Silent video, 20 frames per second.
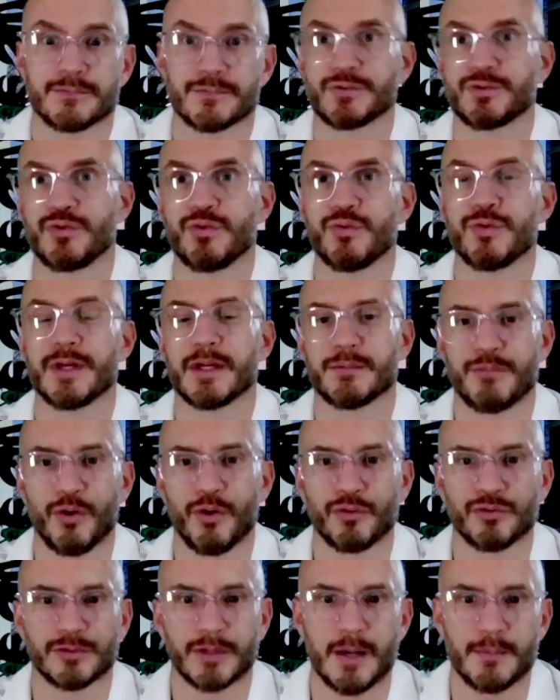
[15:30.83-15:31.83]
2-week
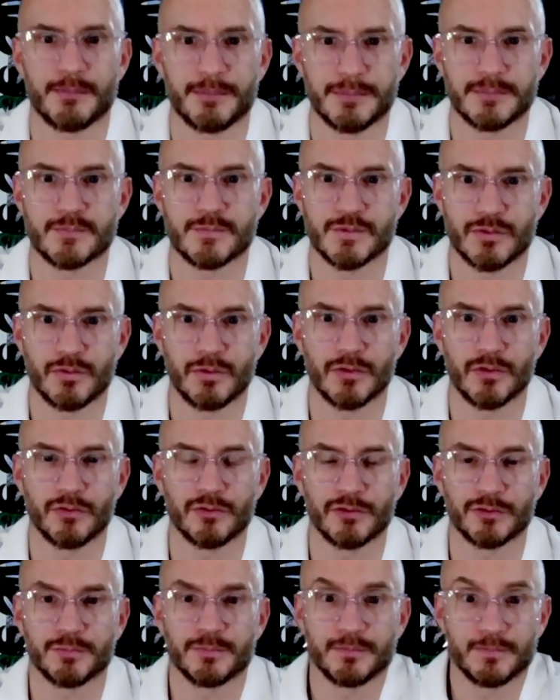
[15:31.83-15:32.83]
post-op
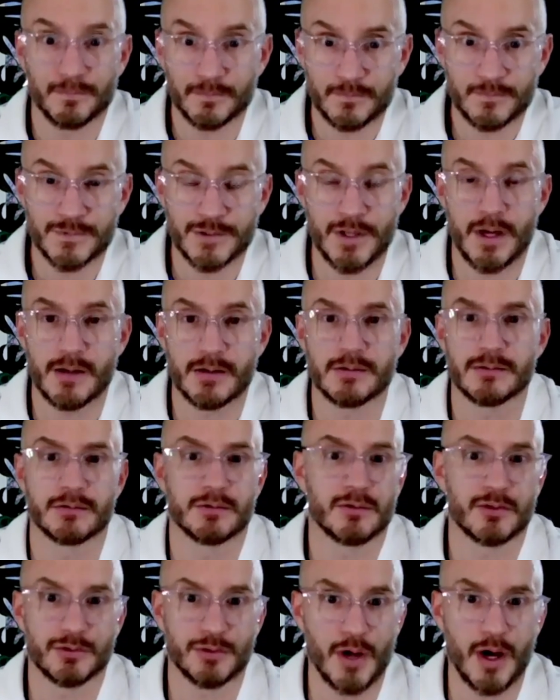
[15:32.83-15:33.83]
scoliosis son
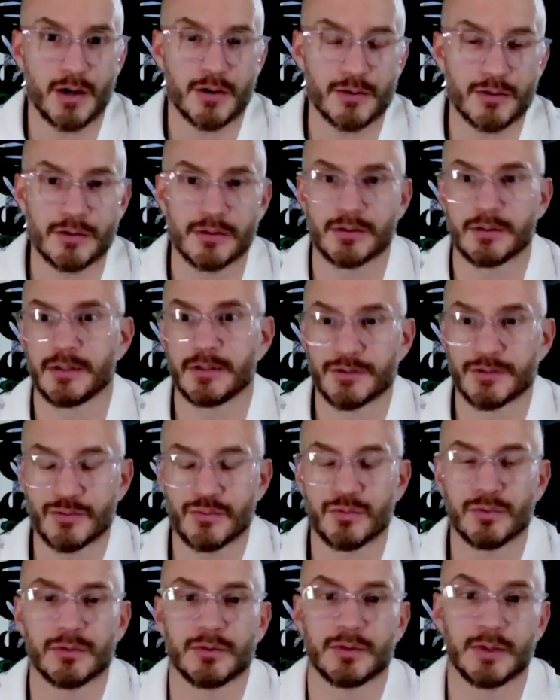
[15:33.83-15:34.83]
or daughter in
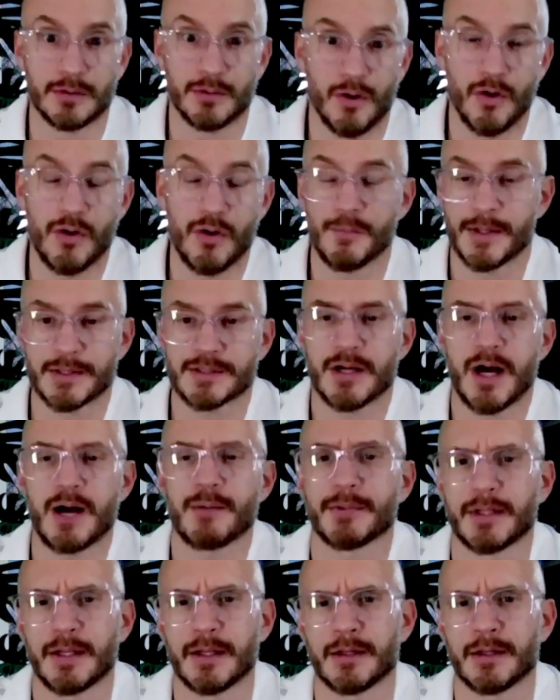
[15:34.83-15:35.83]
school, in home, is
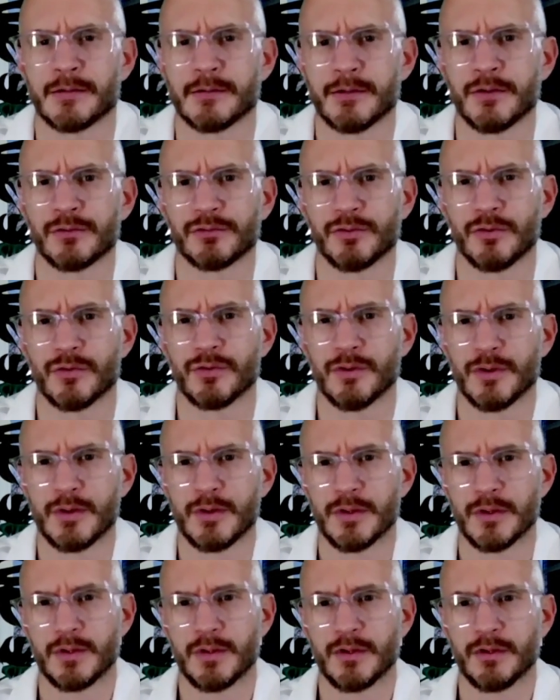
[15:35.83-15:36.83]
complicated.
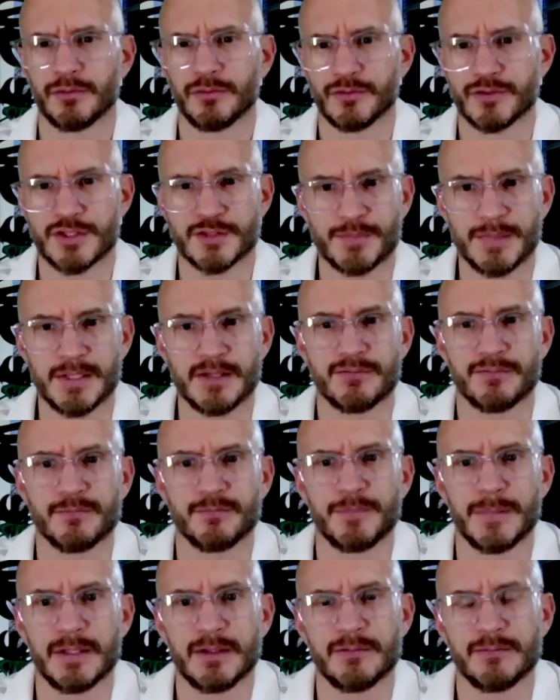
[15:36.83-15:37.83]
So just
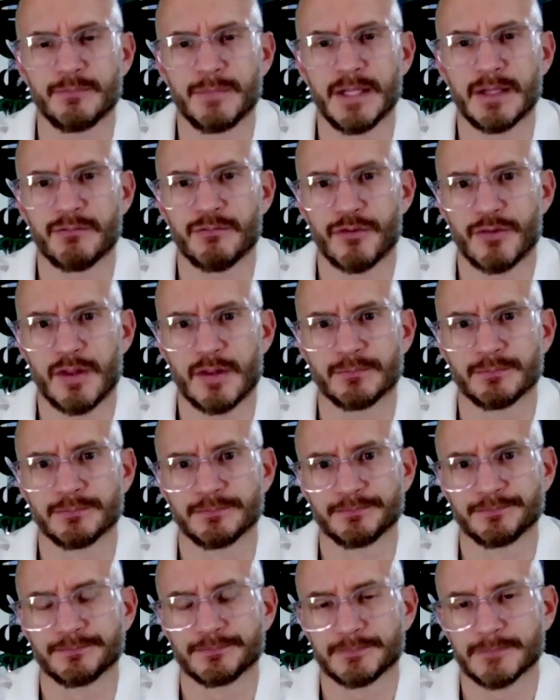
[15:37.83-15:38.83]
being for them.
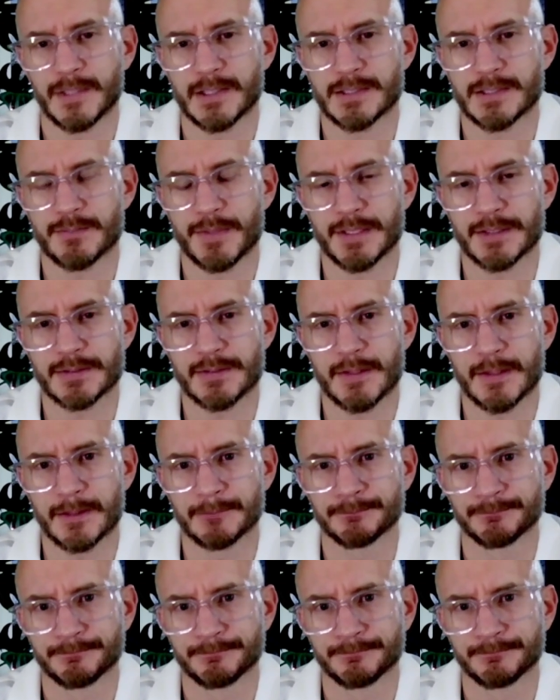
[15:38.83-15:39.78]
That's the biggest thing.